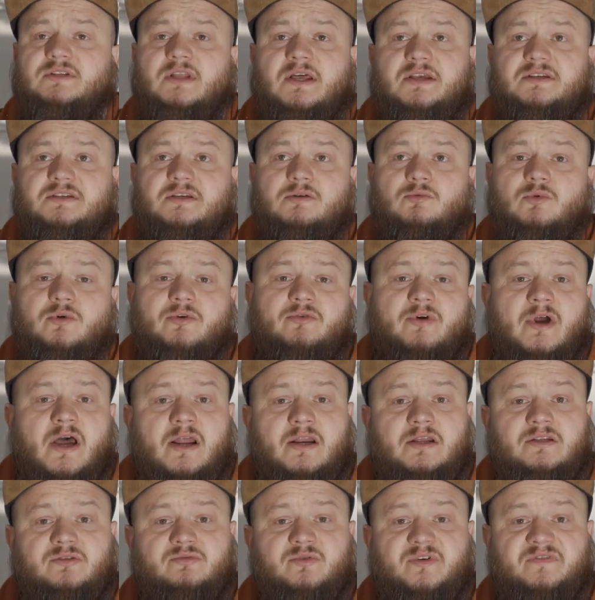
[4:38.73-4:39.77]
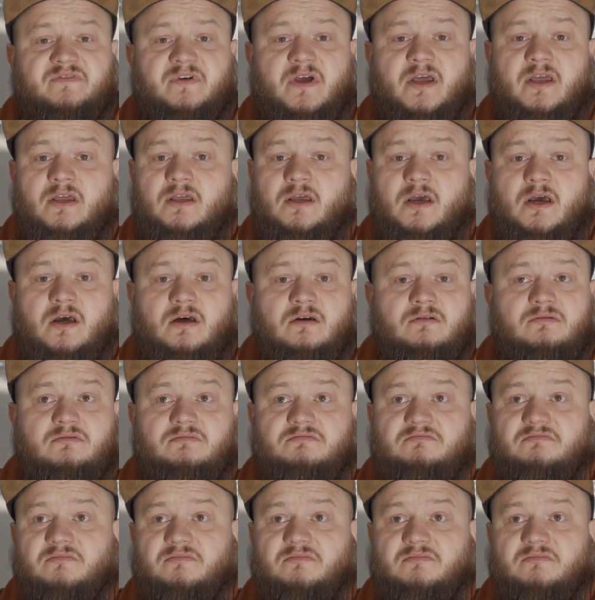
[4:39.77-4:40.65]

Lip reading: like someone ran it with a